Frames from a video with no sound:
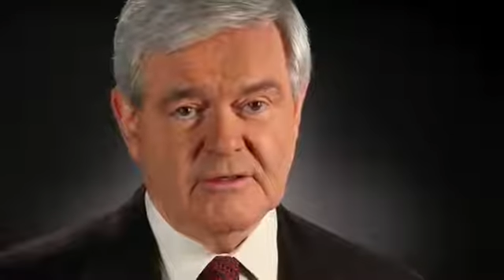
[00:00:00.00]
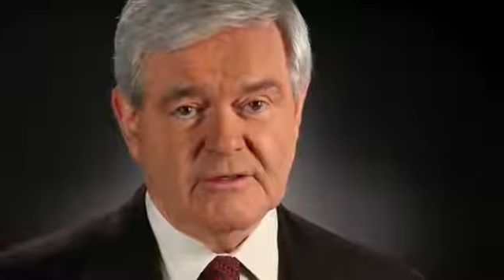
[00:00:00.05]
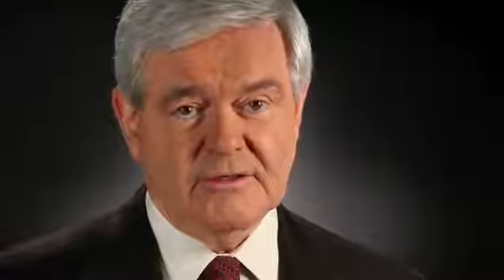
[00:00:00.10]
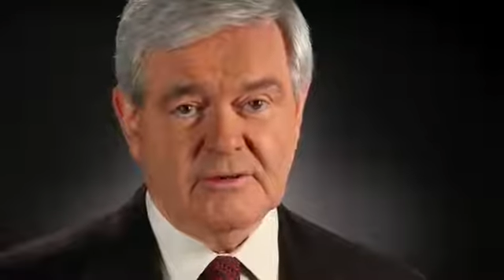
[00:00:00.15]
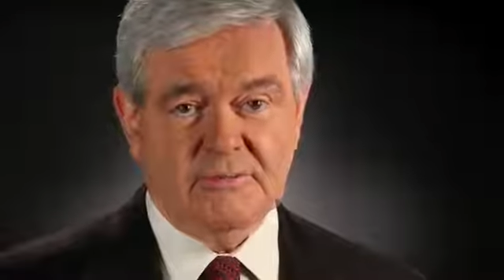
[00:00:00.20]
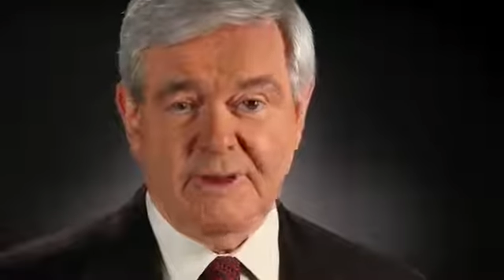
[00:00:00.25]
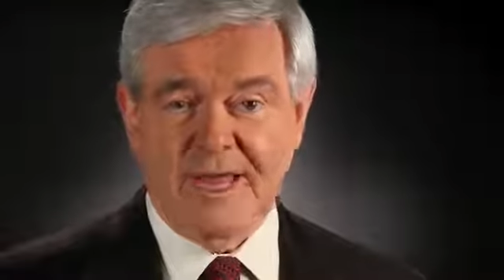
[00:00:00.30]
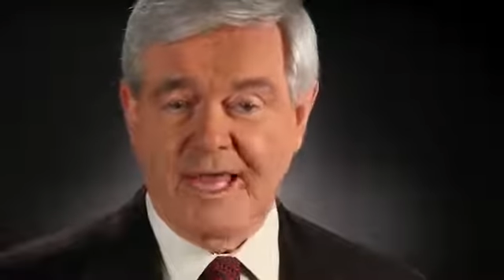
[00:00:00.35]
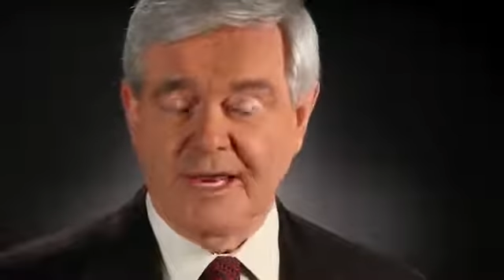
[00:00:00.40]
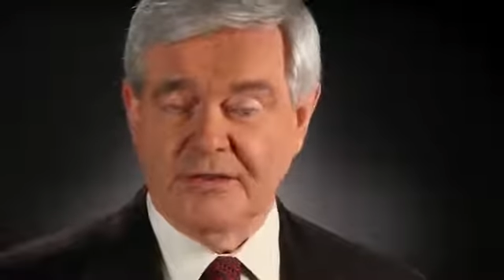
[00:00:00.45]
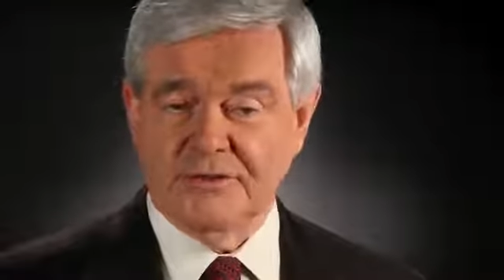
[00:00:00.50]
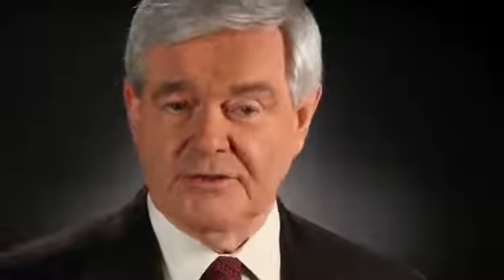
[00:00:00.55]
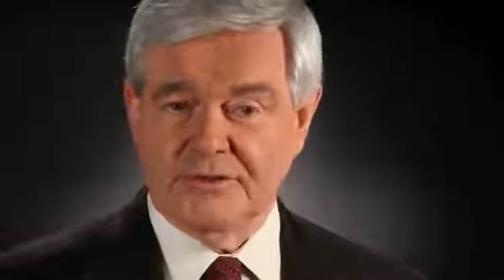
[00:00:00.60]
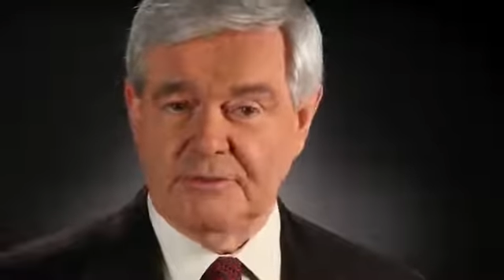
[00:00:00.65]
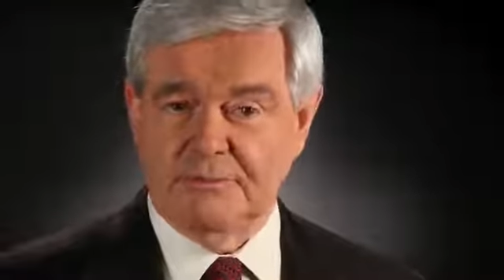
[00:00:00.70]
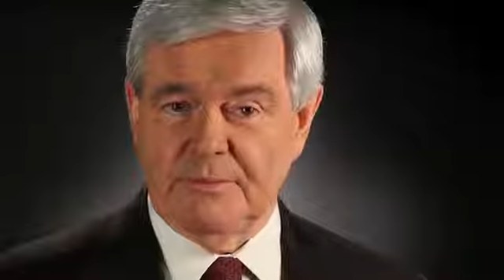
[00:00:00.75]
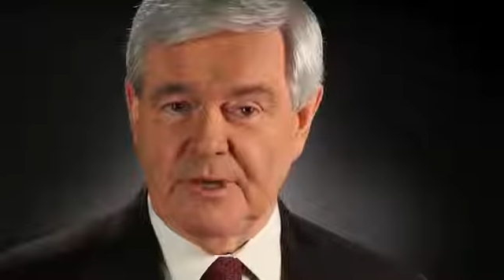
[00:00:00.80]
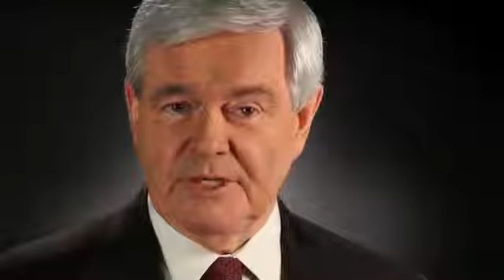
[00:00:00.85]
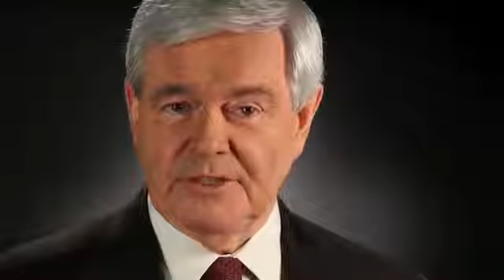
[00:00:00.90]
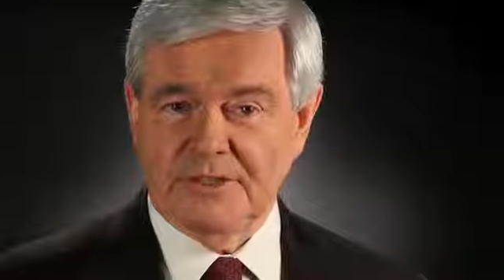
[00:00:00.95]
to balance the
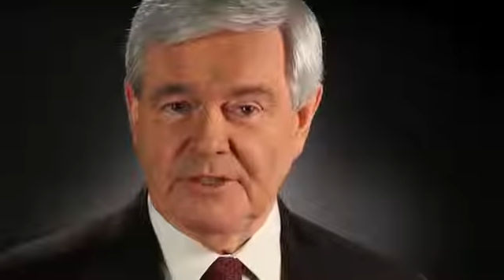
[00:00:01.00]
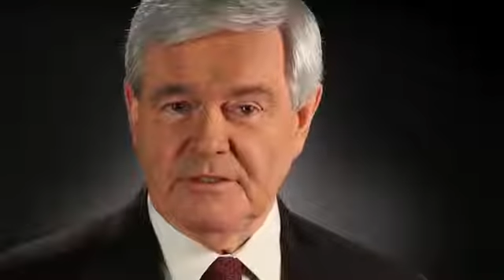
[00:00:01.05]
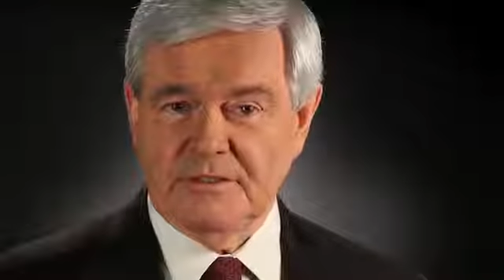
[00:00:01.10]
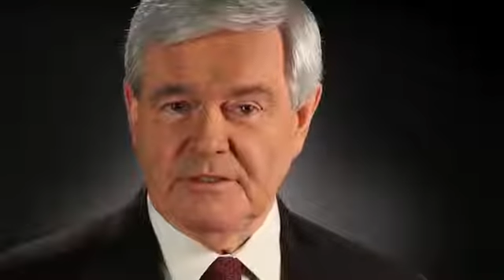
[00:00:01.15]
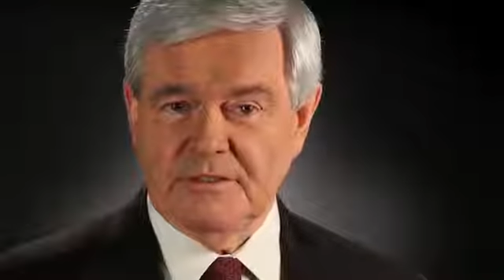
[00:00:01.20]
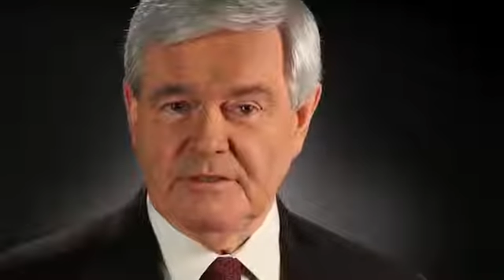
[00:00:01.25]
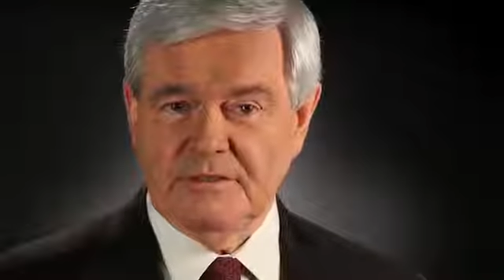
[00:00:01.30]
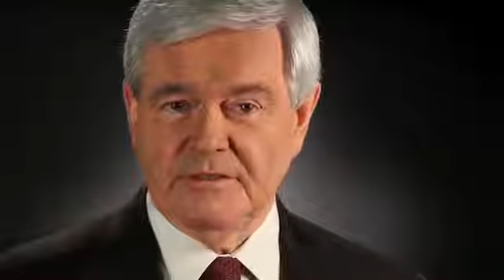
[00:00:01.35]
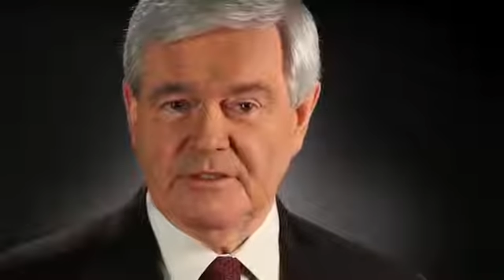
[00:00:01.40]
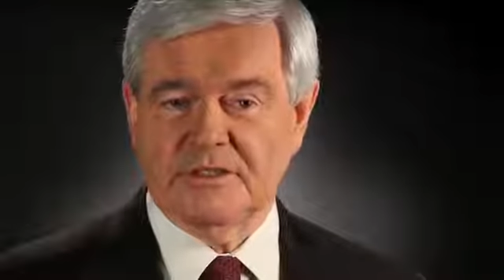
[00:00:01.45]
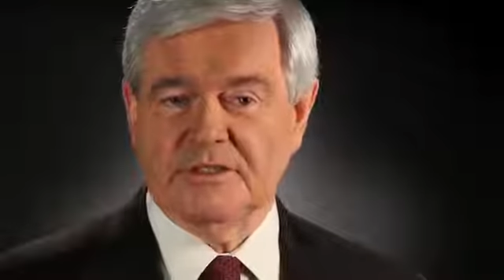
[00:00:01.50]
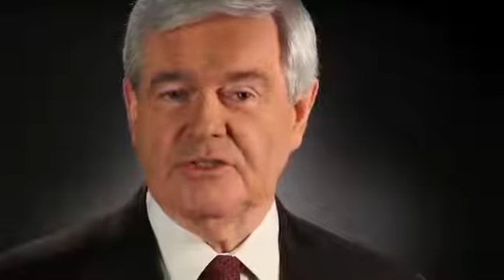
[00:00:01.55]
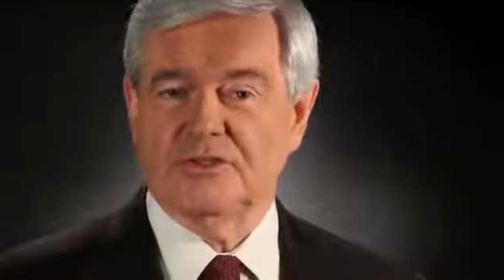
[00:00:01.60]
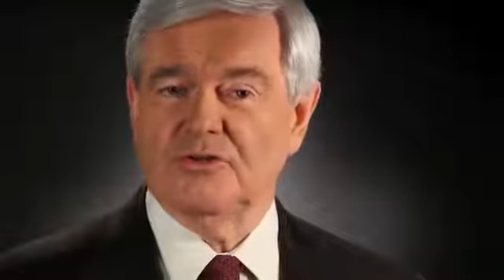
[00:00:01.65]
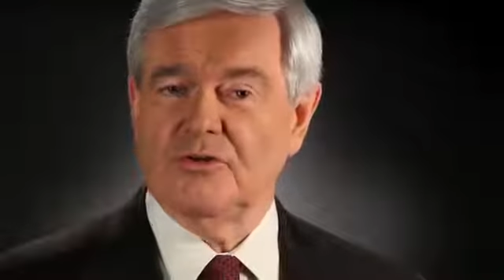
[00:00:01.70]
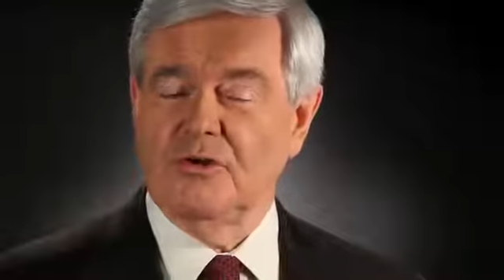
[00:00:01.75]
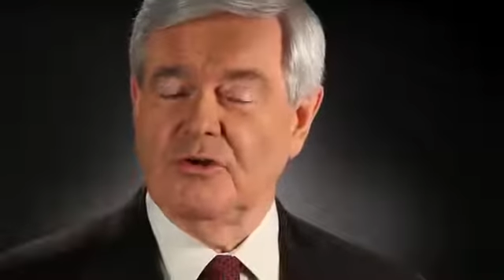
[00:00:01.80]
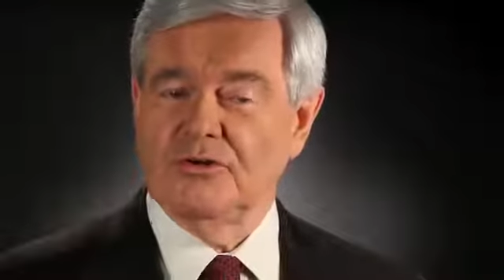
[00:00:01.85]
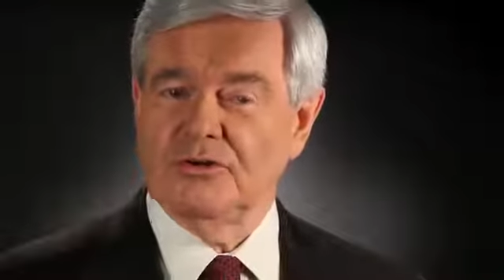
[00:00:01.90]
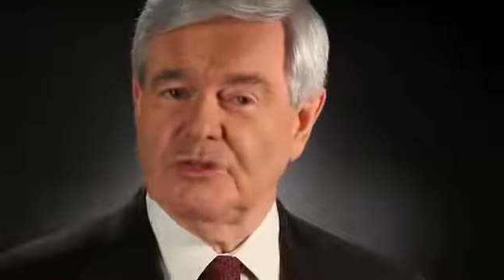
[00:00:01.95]
budget, to
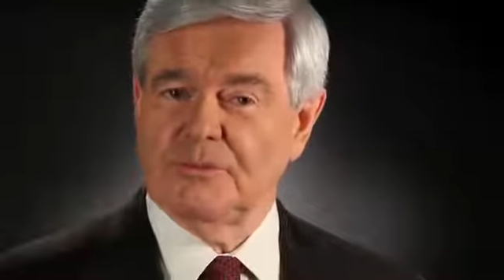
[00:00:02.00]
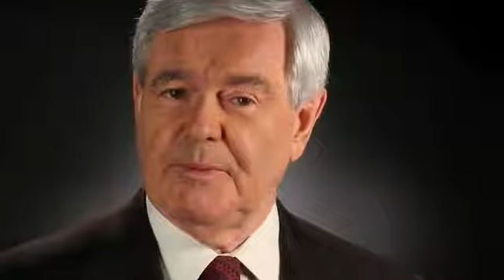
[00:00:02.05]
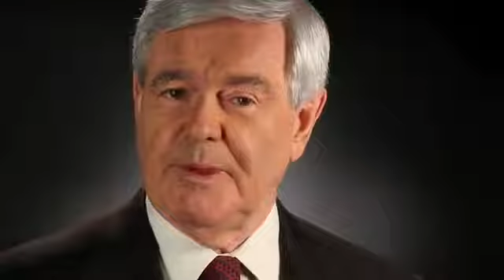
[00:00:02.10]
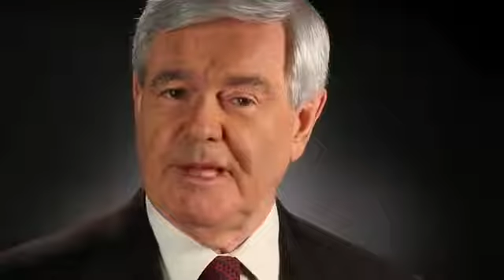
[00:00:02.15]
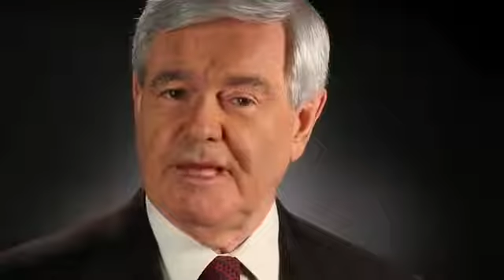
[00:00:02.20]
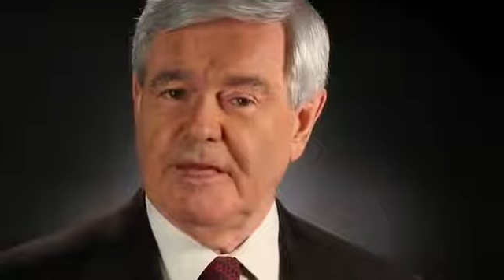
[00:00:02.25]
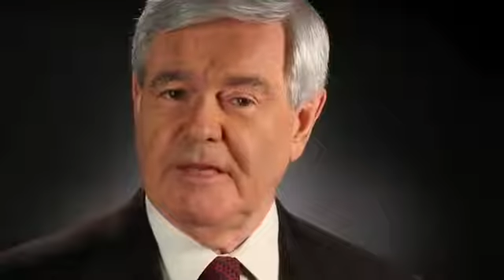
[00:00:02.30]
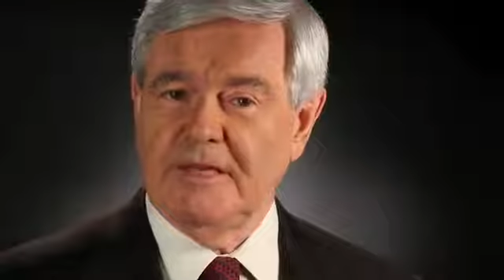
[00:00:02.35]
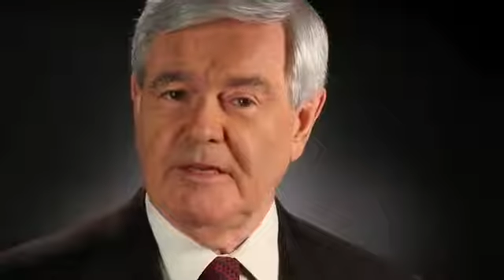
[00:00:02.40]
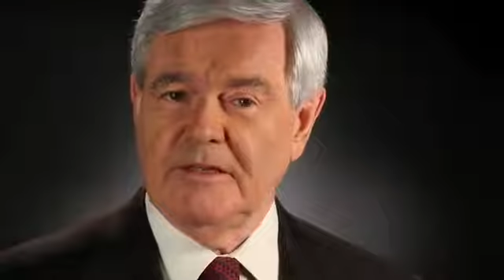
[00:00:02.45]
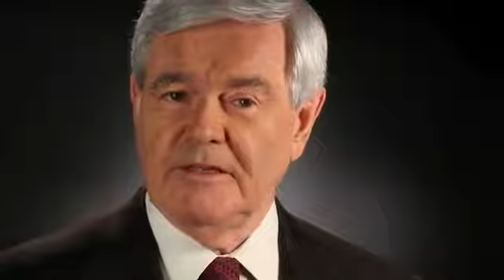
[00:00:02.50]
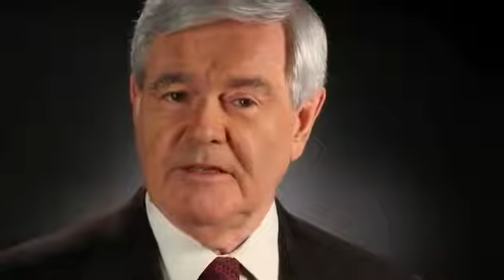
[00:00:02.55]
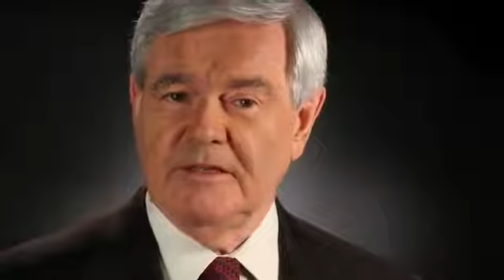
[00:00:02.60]
control spending,